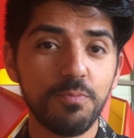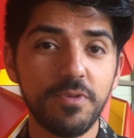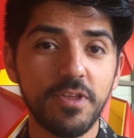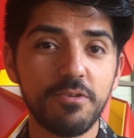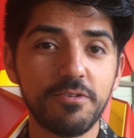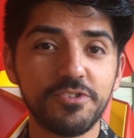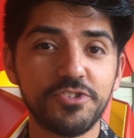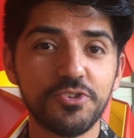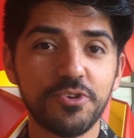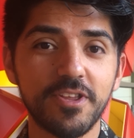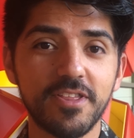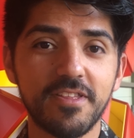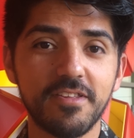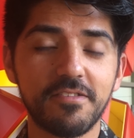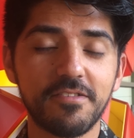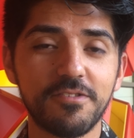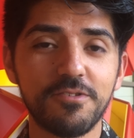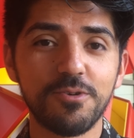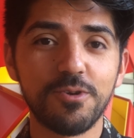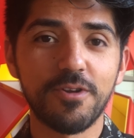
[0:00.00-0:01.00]
you enjoyed
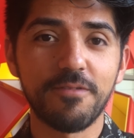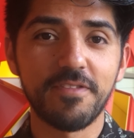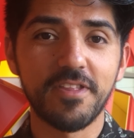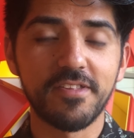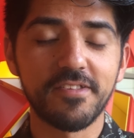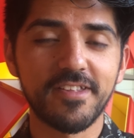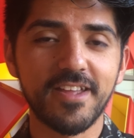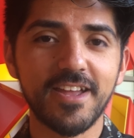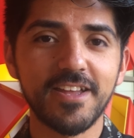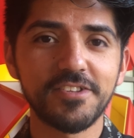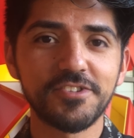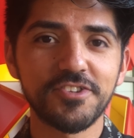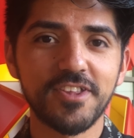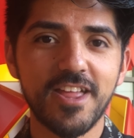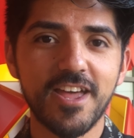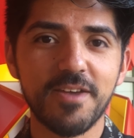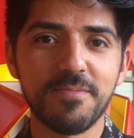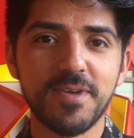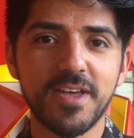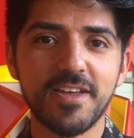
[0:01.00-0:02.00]
this tour of the STICH
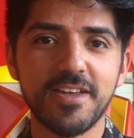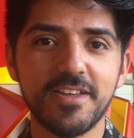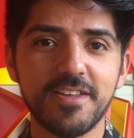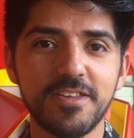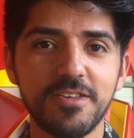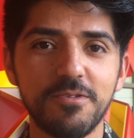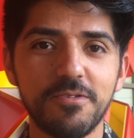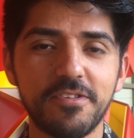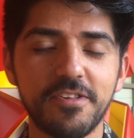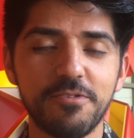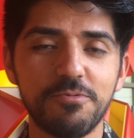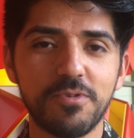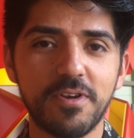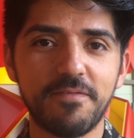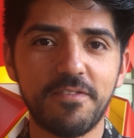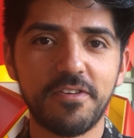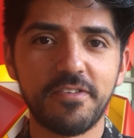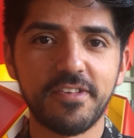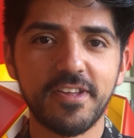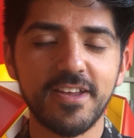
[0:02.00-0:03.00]
lab at UC
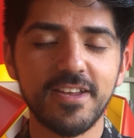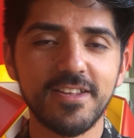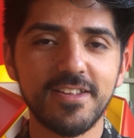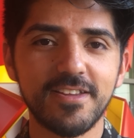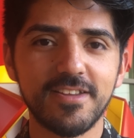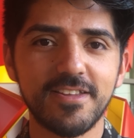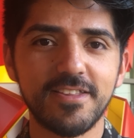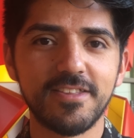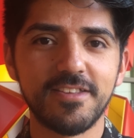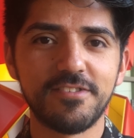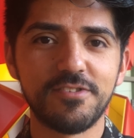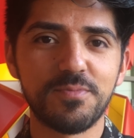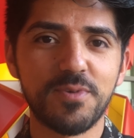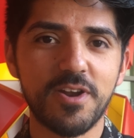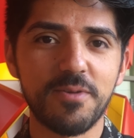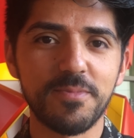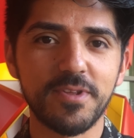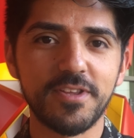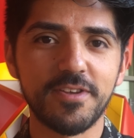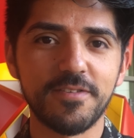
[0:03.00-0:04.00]
Riverside in the
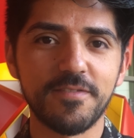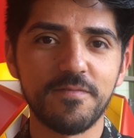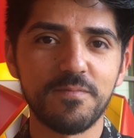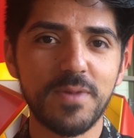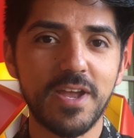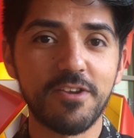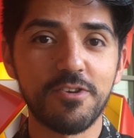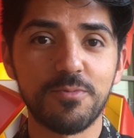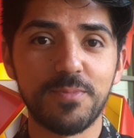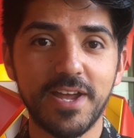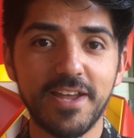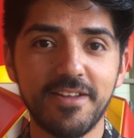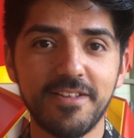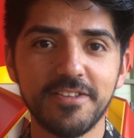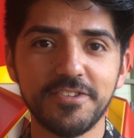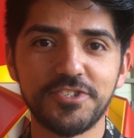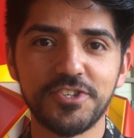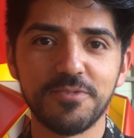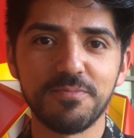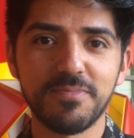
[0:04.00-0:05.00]
Department of
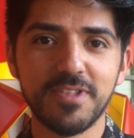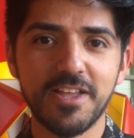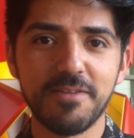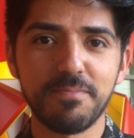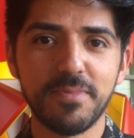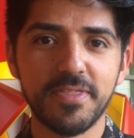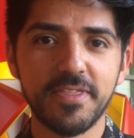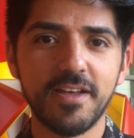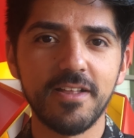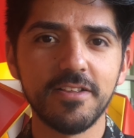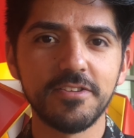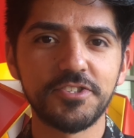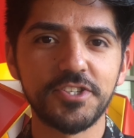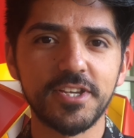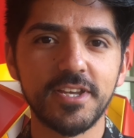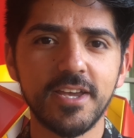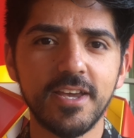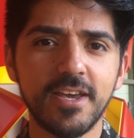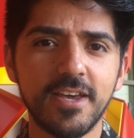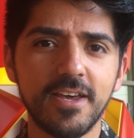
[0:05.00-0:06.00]
Microbiology and Plant
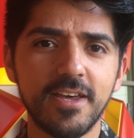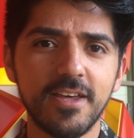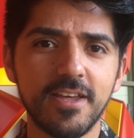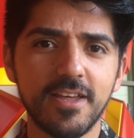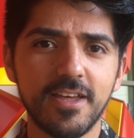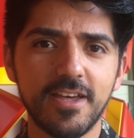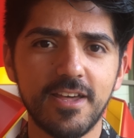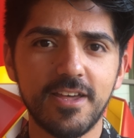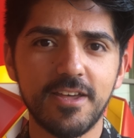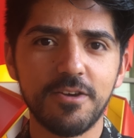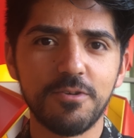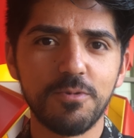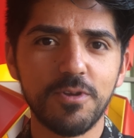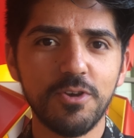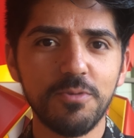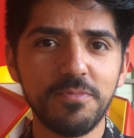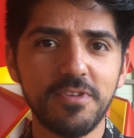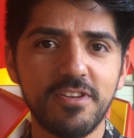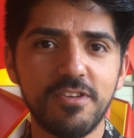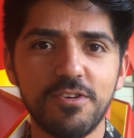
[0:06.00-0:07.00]
Pathology. We
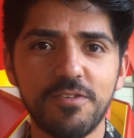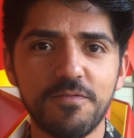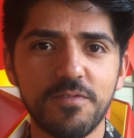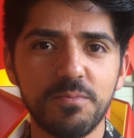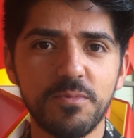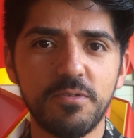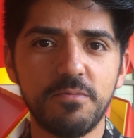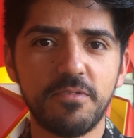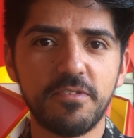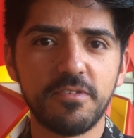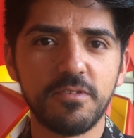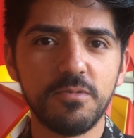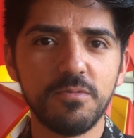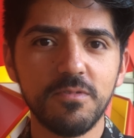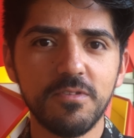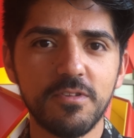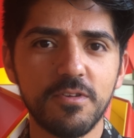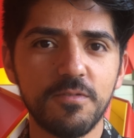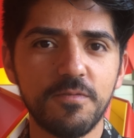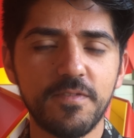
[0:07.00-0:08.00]
hope to hear from you
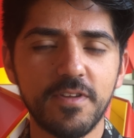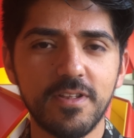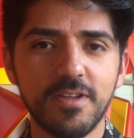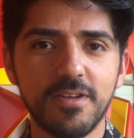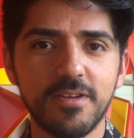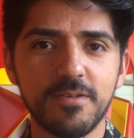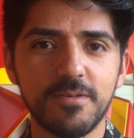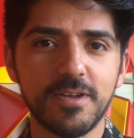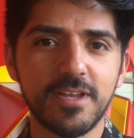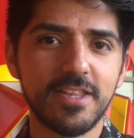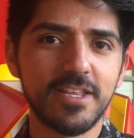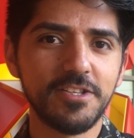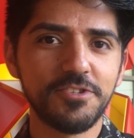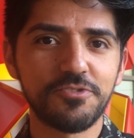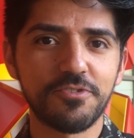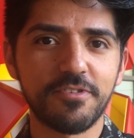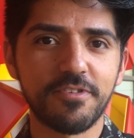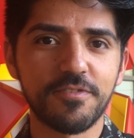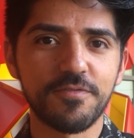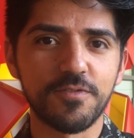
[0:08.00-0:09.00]
soon, so fill out an
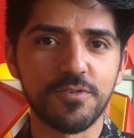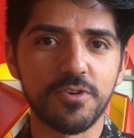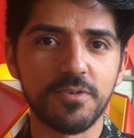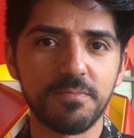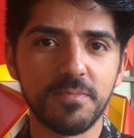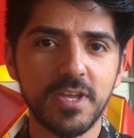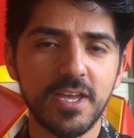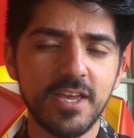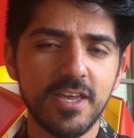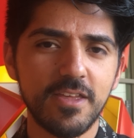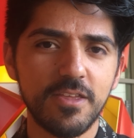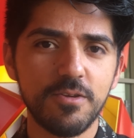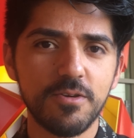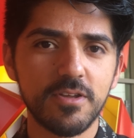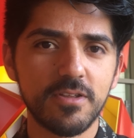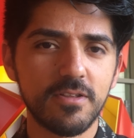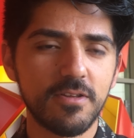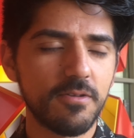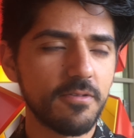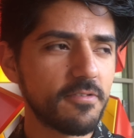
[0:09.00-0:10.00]
interest form. You
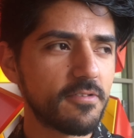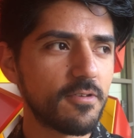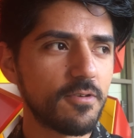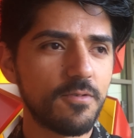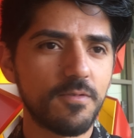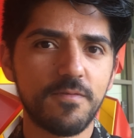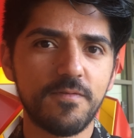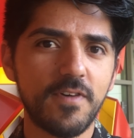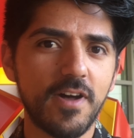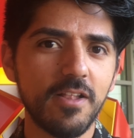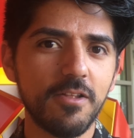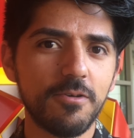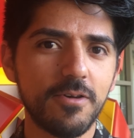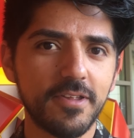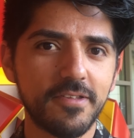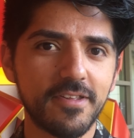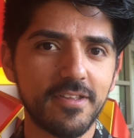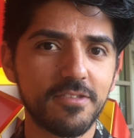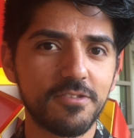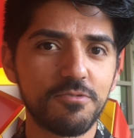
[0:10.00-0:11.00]
can also follow
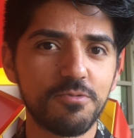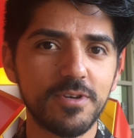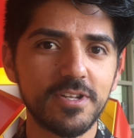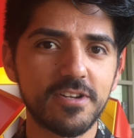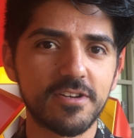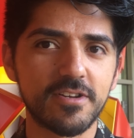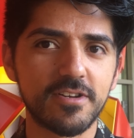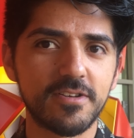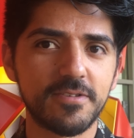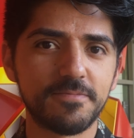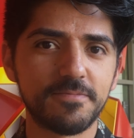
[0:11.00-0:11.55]
us on Twitter.